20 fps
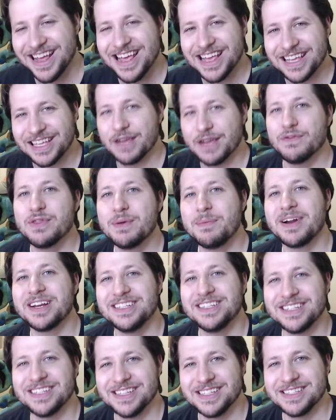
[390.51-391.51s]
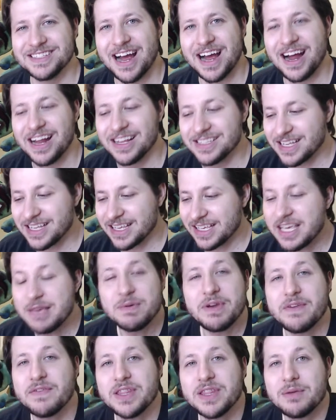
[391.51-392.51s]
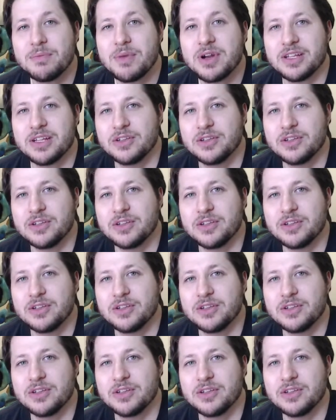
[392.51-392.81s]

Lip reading: give the money to these guys and keep giving them money.